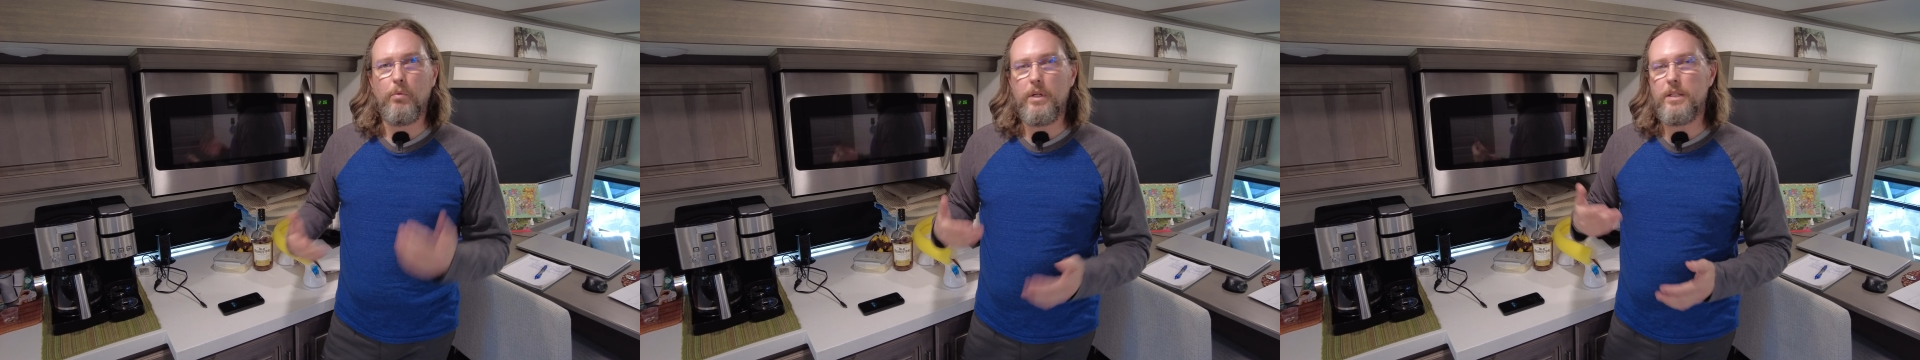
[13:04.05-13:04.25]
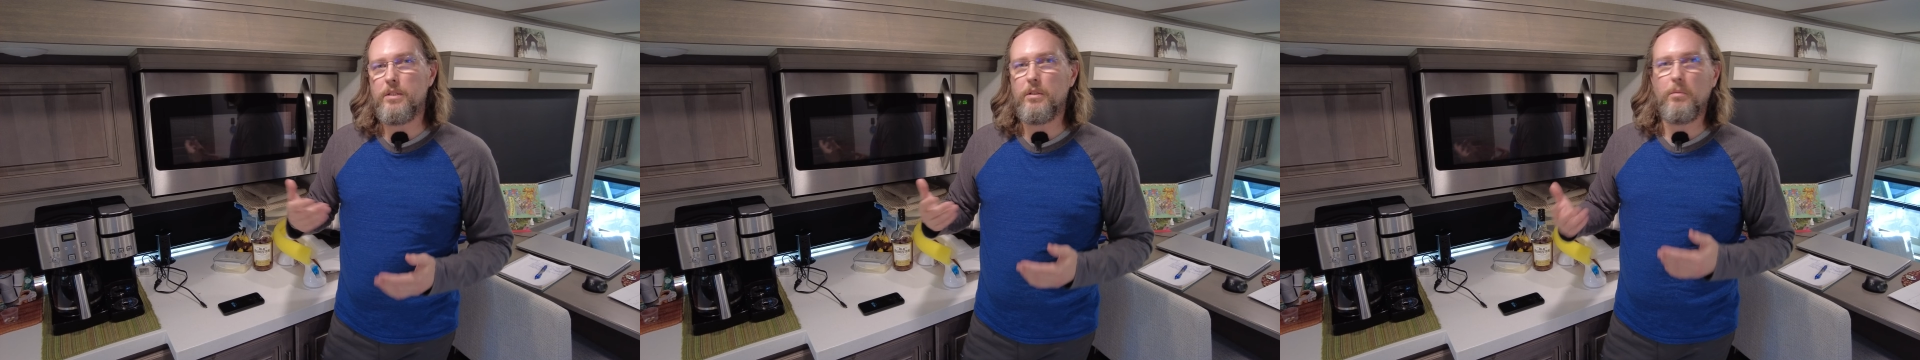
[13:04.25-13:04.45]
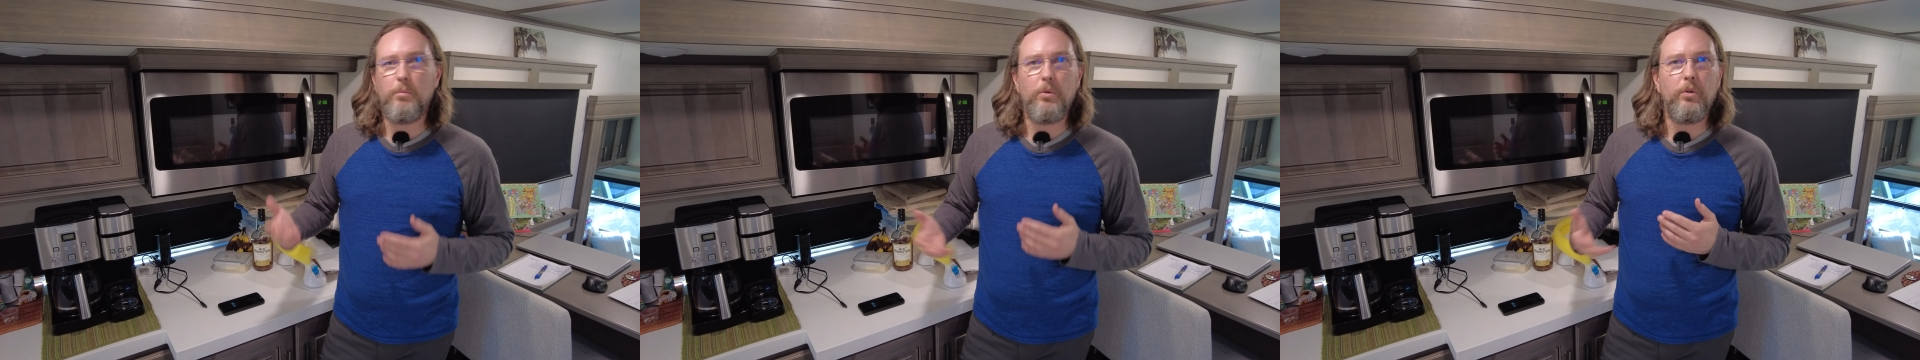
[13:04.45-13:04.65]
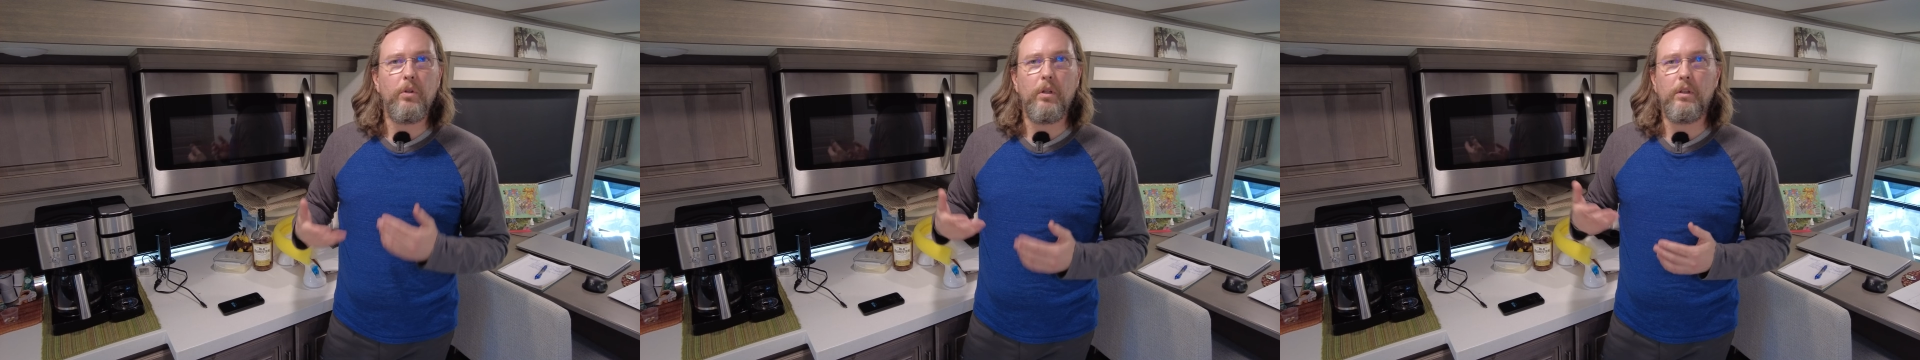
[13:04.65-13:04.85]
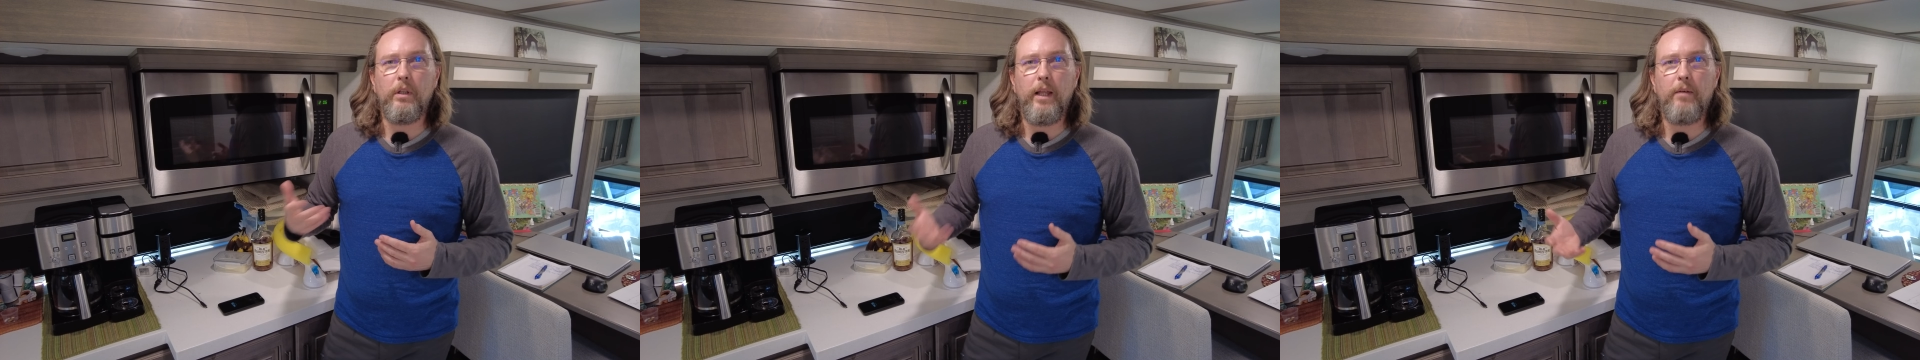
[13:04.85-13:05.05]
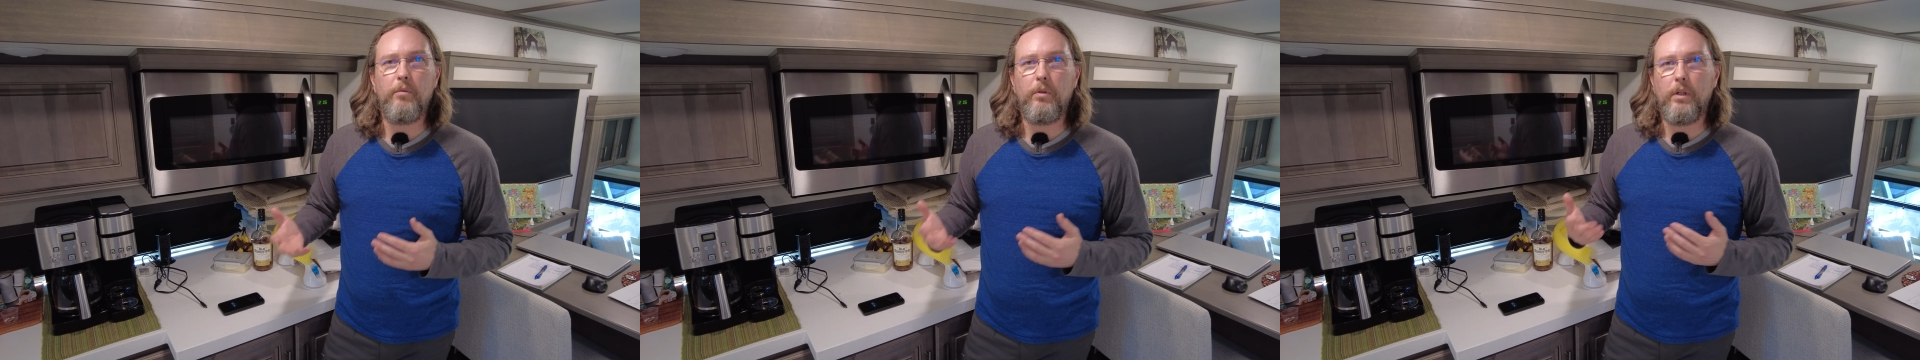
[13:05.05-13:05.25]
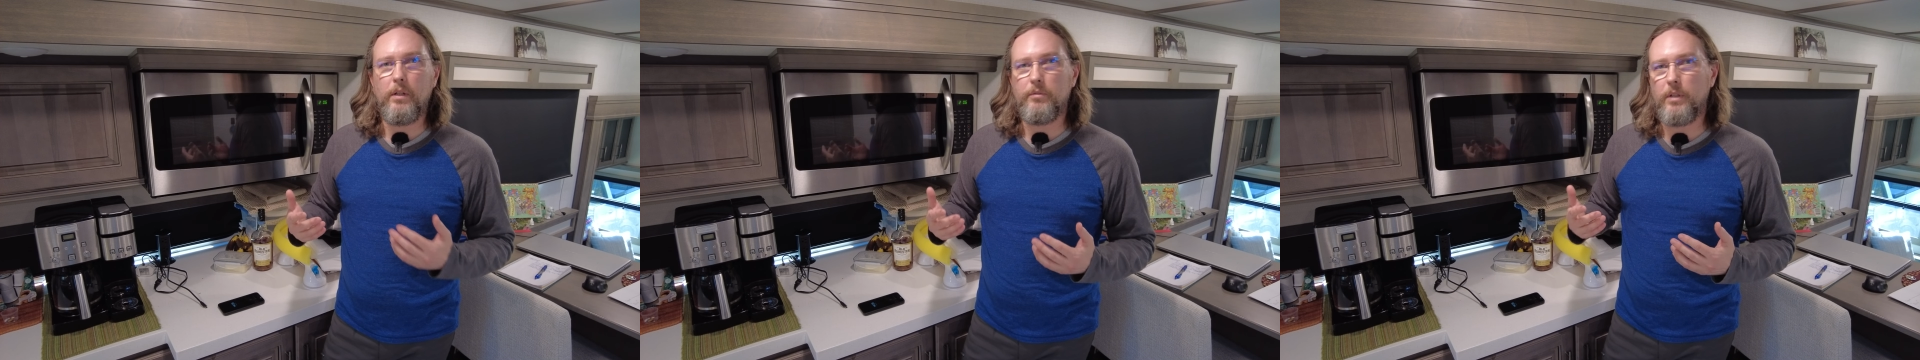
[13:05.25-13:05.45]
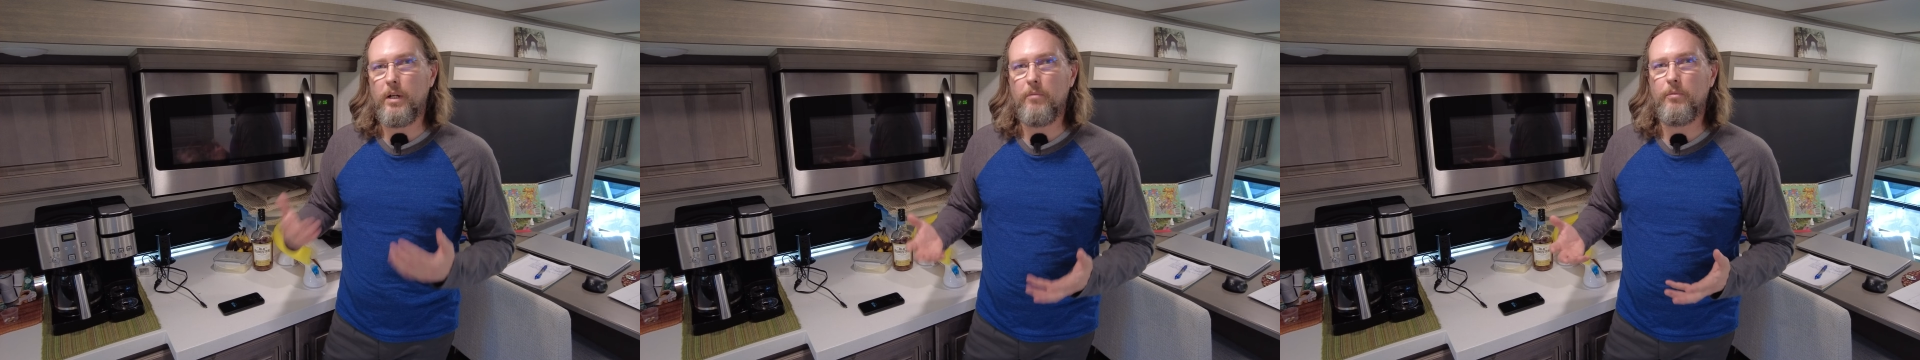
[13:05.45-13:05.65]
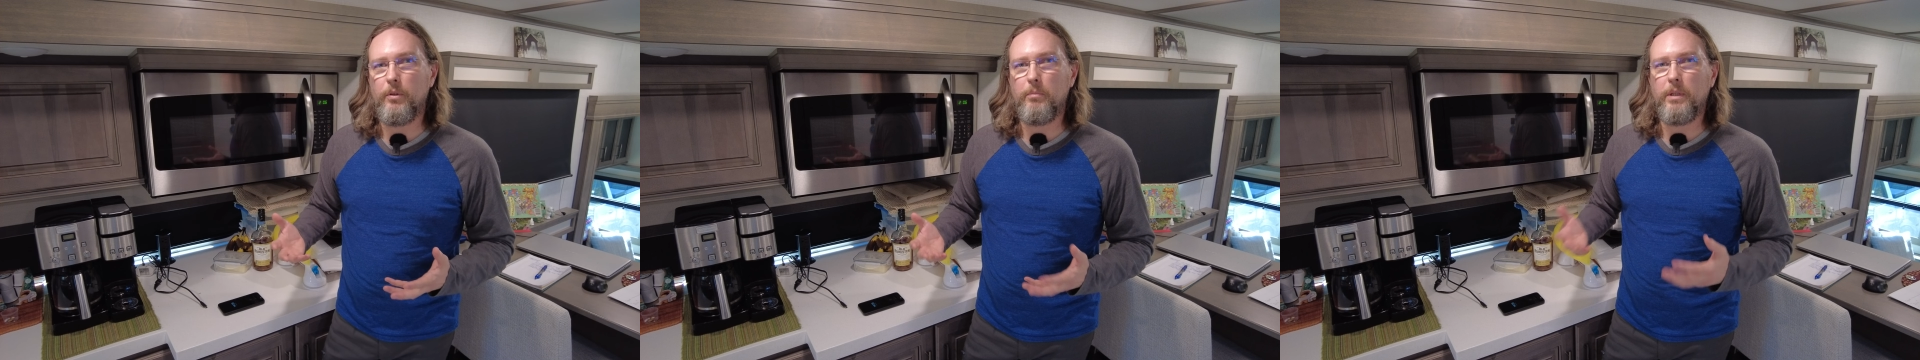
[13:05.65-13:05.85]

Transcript: reasonable level of comfort,